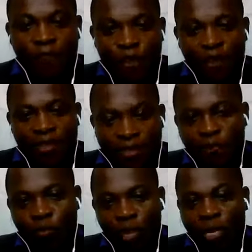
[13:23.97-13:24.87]
If you are
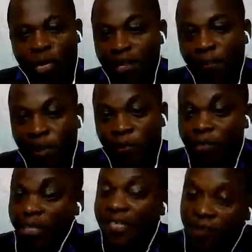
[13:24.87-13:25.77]
someone other
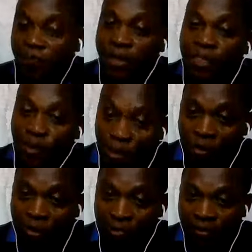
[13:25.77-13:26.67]
people can depend
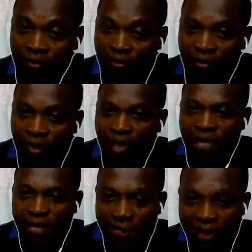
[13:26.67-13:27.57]
on,
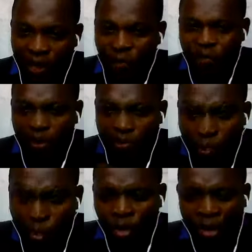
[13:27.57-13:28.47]
they will
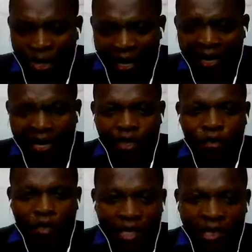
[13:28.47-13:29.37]
be more
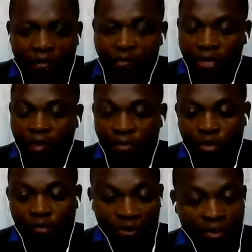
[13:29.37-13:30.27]
likely to keep
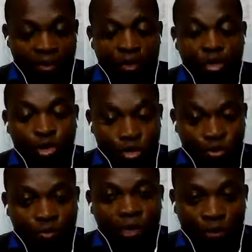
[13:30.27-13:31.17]
their promises
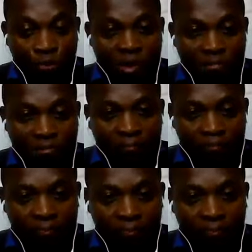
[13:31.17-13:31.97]
to you as well.